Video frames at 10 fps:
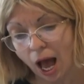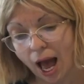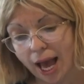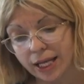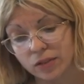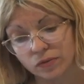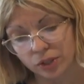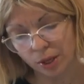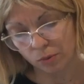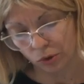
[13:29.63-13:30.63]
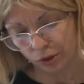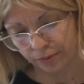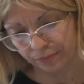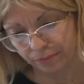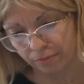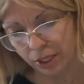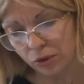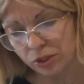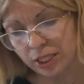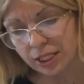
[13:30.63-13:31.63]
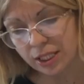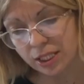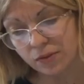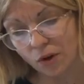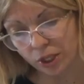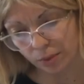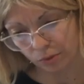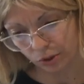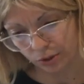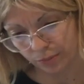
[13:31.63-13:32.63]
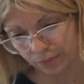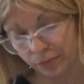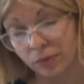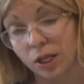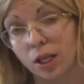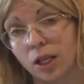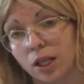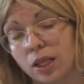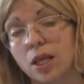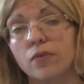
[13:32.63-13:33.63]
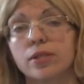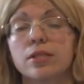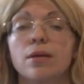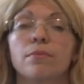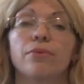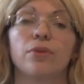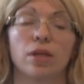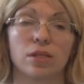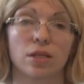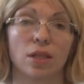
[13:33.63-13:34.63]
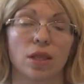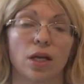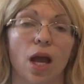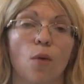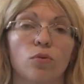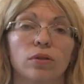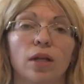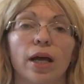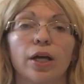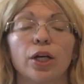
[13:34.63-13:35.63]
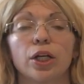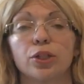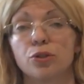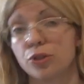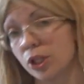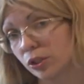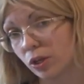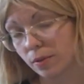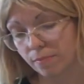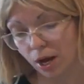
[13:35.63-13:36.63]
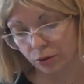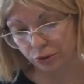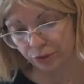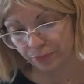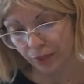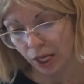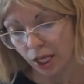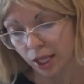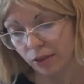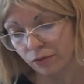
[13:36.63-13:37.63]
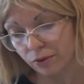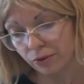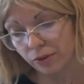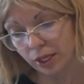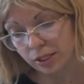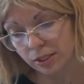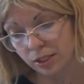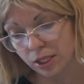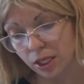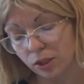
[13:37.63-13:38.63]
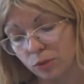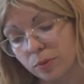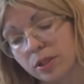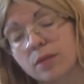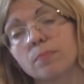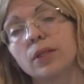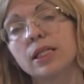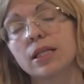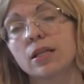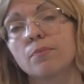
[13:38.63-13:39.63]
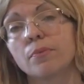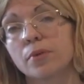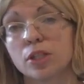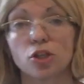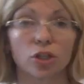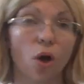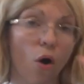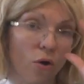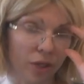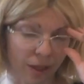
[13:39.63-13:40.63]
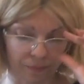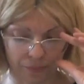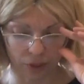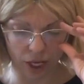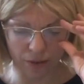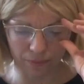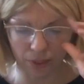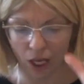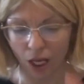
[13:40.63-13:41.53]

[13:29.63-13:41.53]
Ein Wörterbuch. Benutze dieses Wörterbuch. There are some things that I would like to tell you about. The first things, take a look please at the preposition ohne, okay?